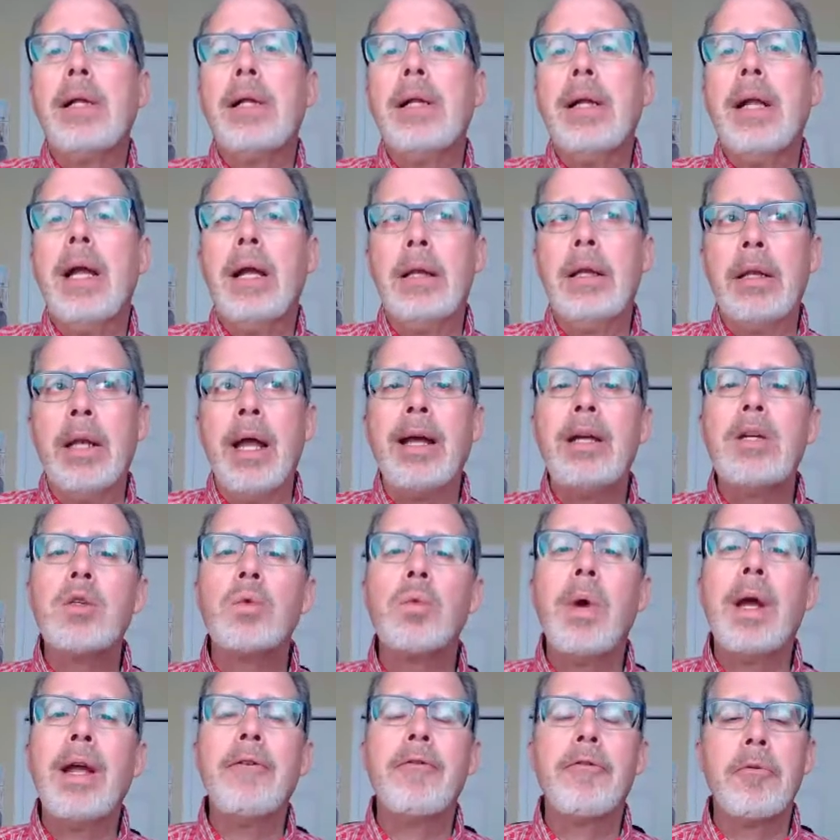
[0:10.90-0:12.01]
a nice
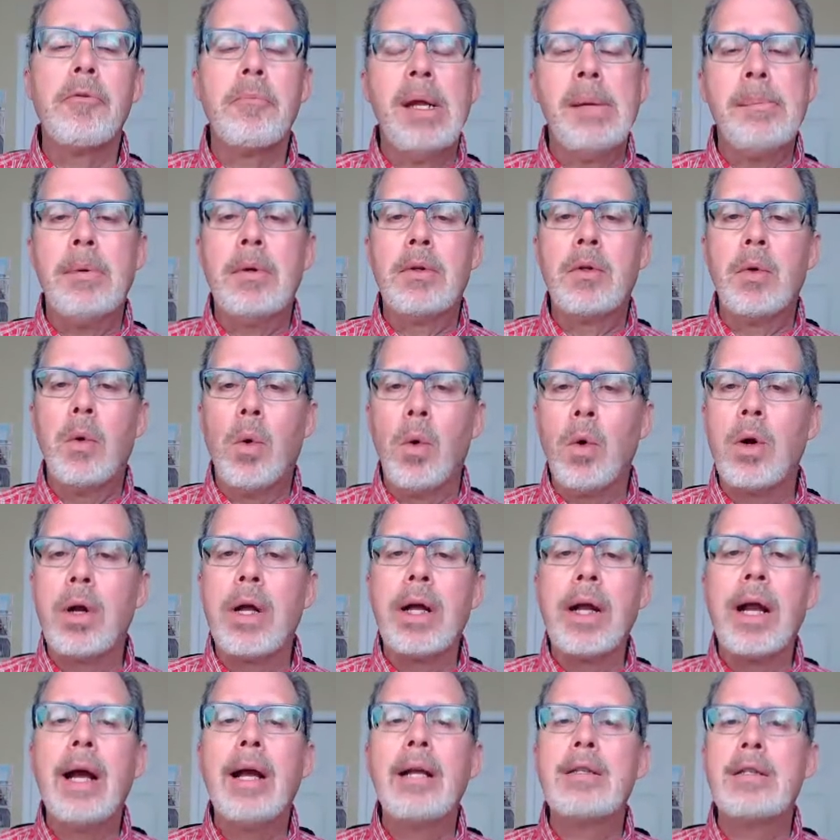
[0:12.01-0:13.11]
way for people to
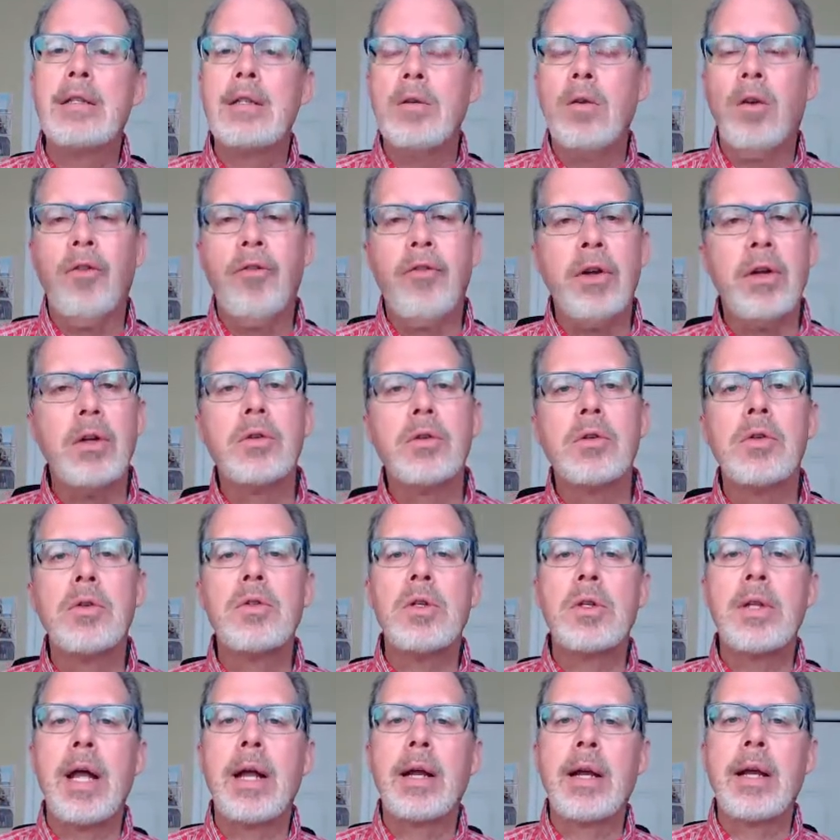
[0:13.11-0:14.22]
organize and use filters
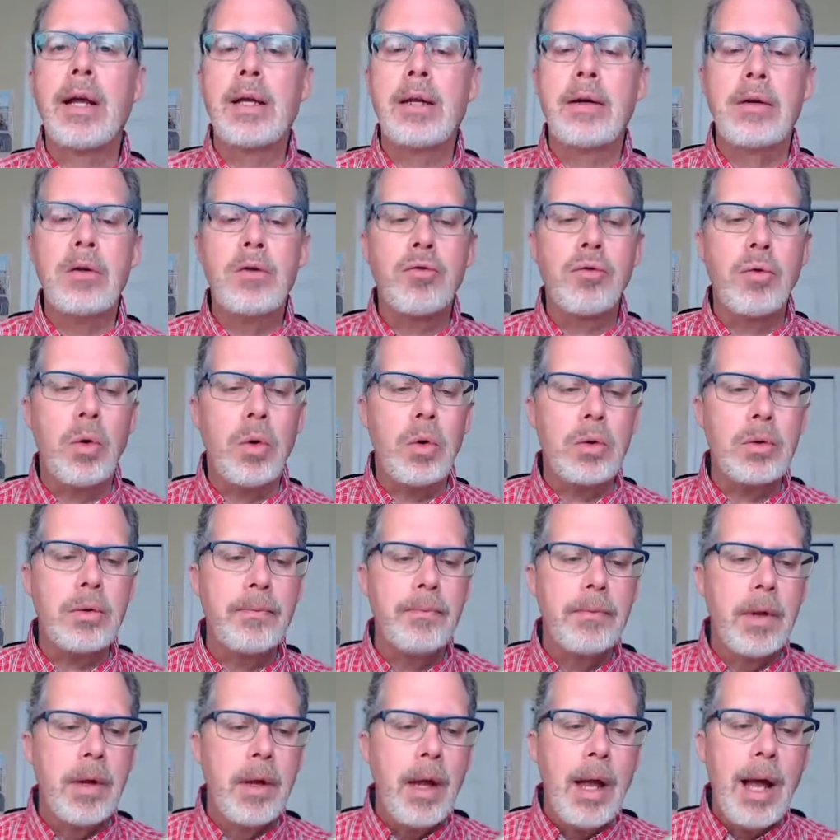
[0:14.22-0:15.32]
and that kind of controls.
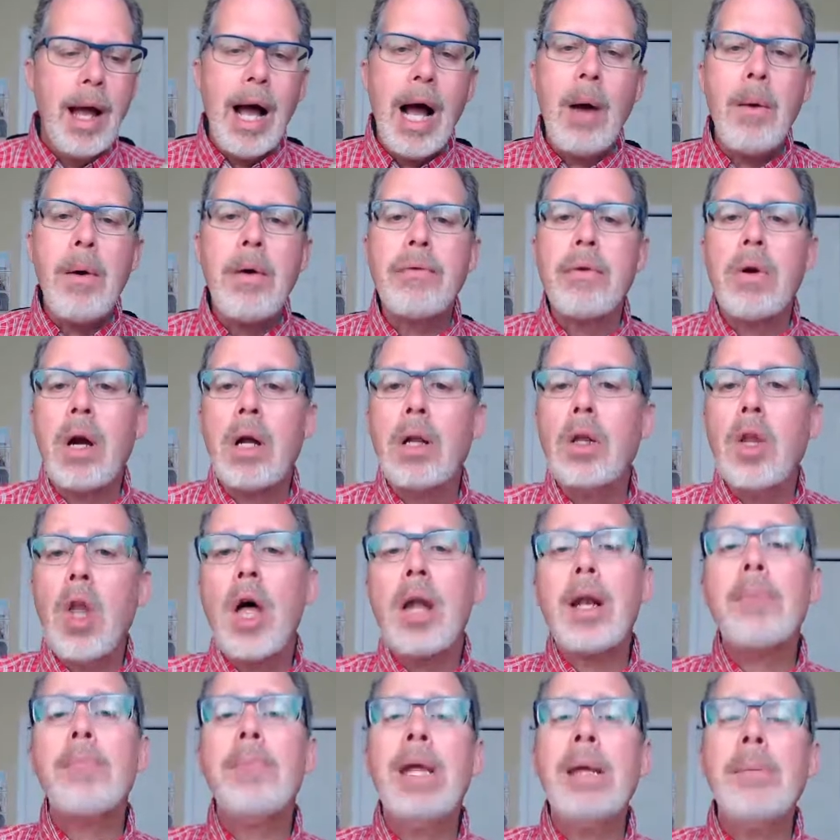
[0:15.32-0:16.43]
However, a lot
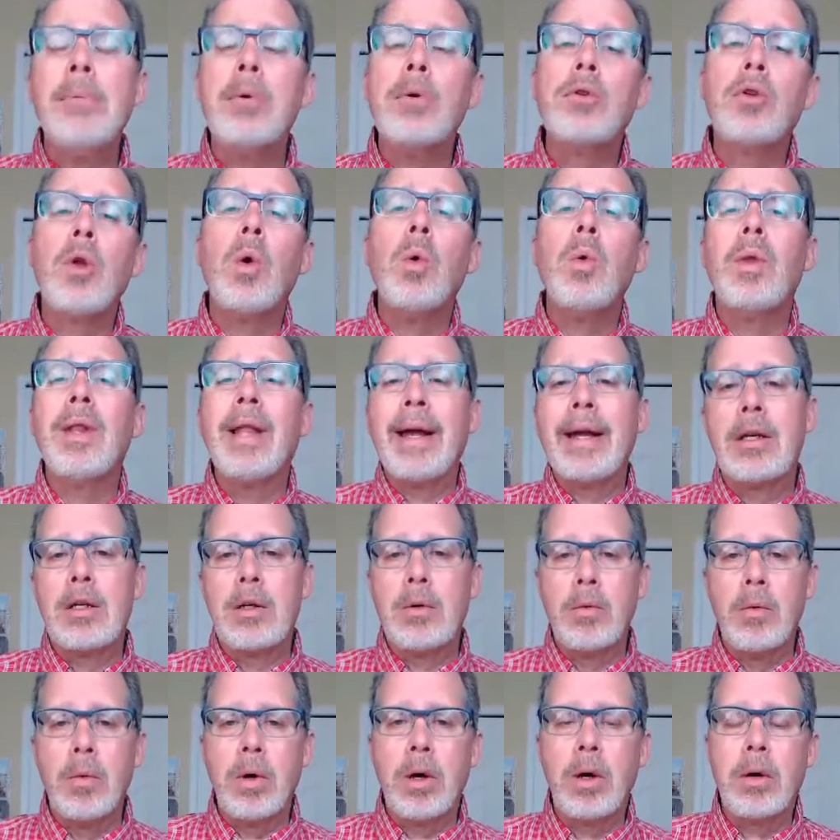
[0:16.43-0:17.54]
of people don't like to
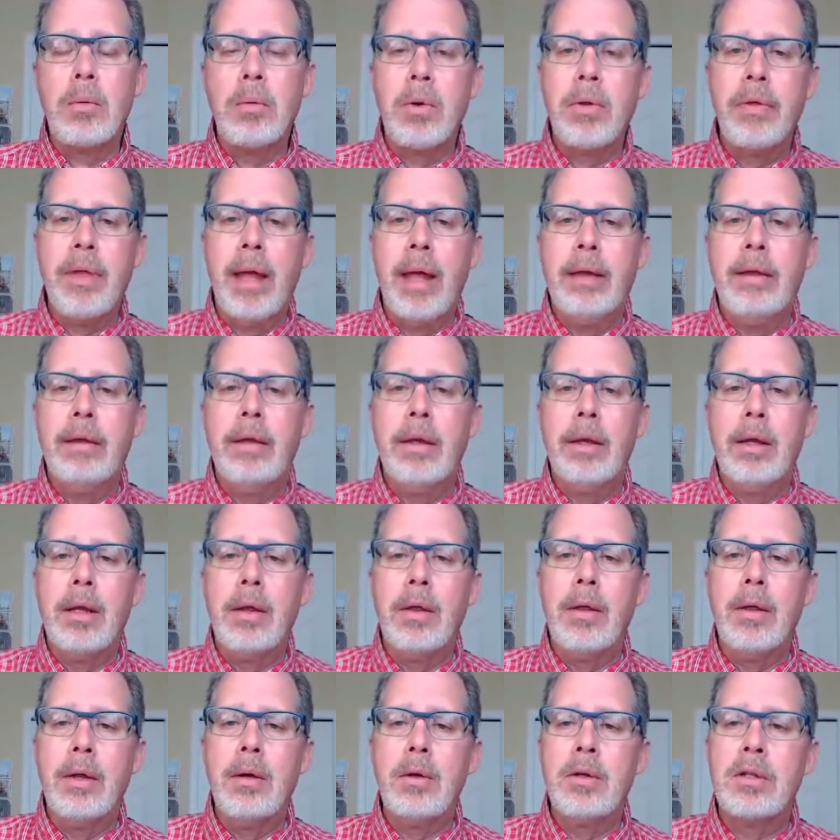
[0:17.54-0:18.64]
work within
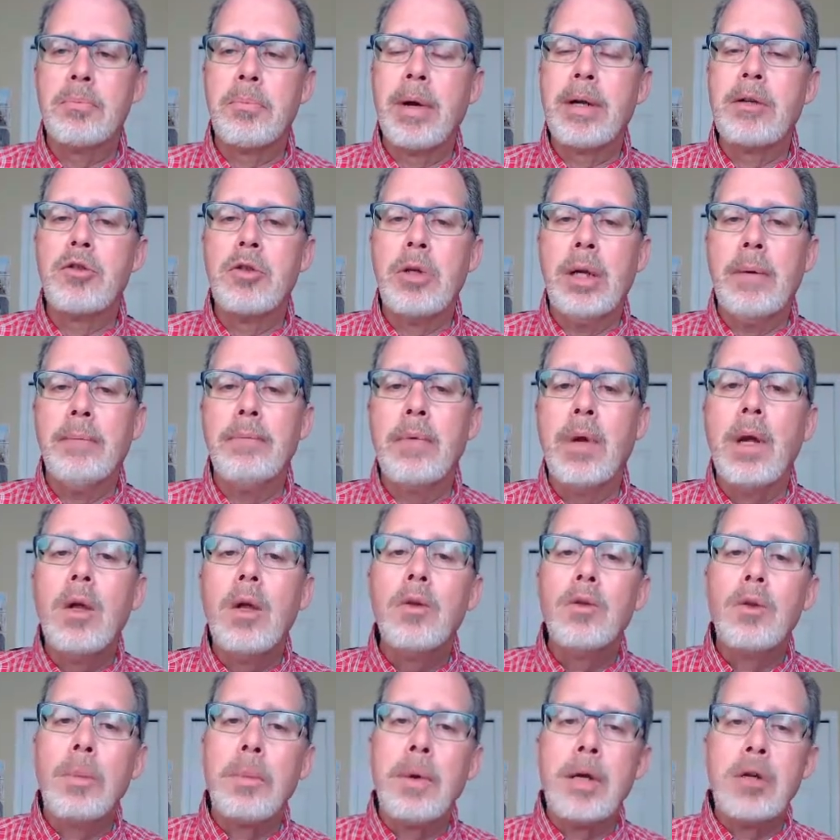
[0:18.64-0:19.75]
the spreadsheet. So
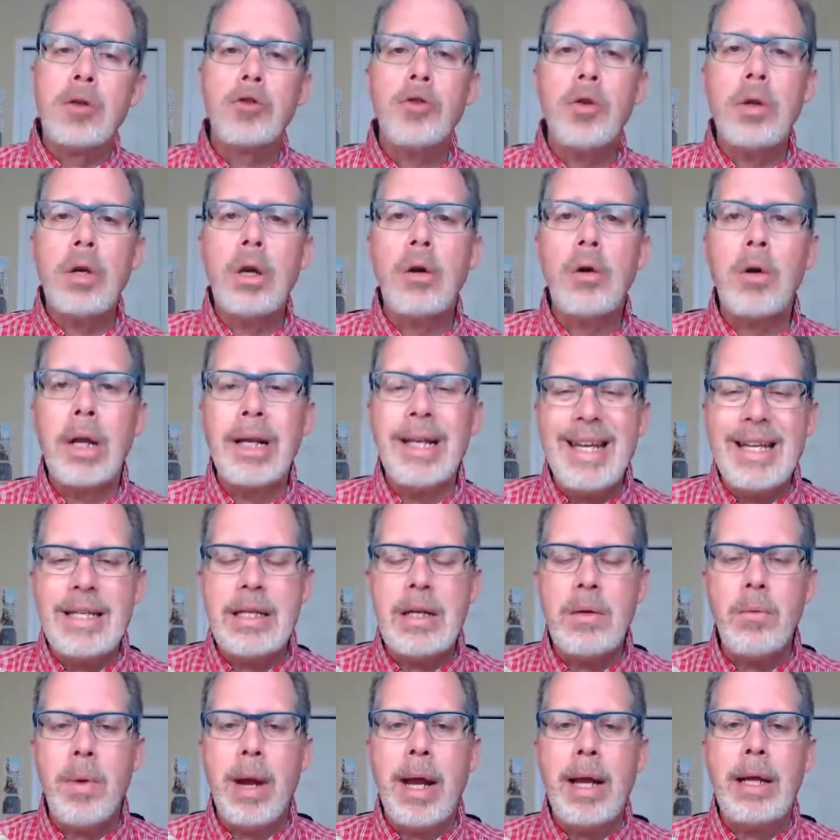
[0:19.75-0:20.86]
I'm going to show you an easy
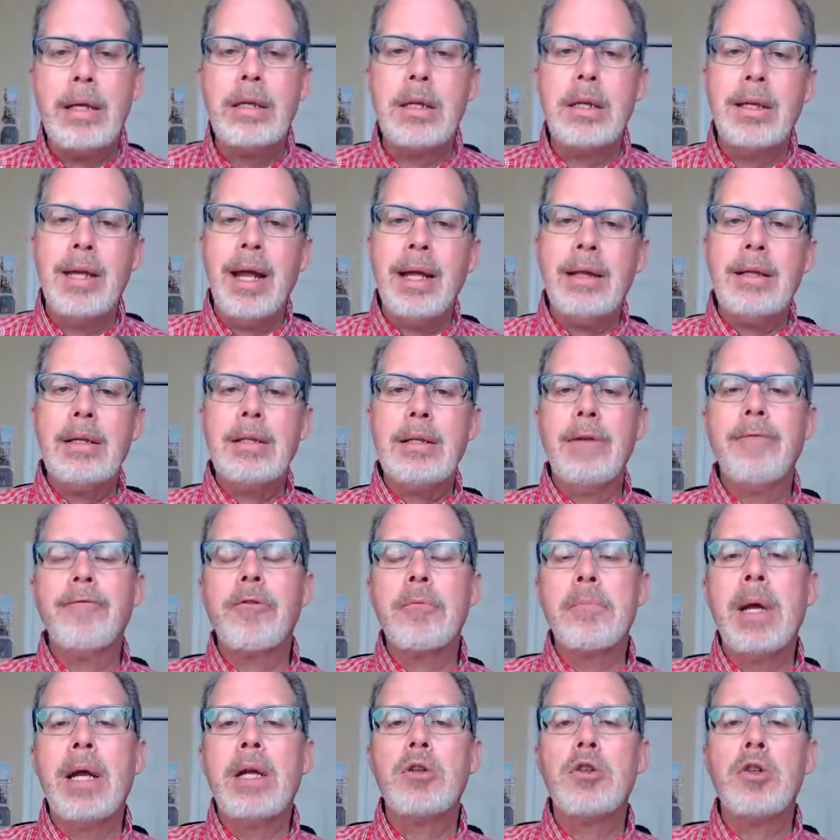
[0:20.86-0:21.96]
way to take this
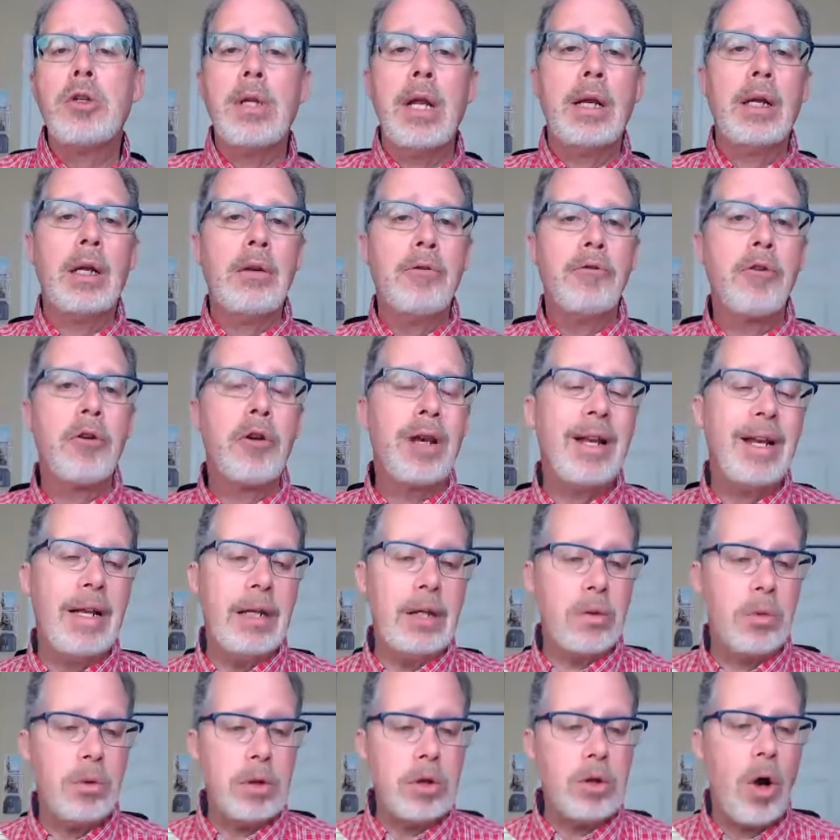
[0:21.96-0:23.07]
information and convert it
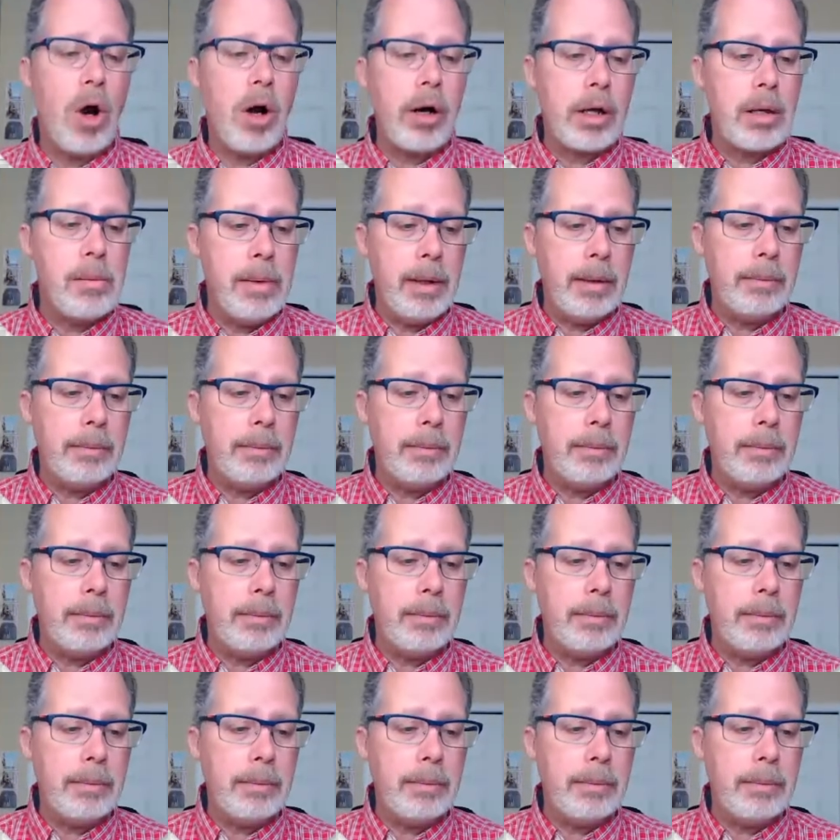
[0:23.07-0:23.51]
into a document.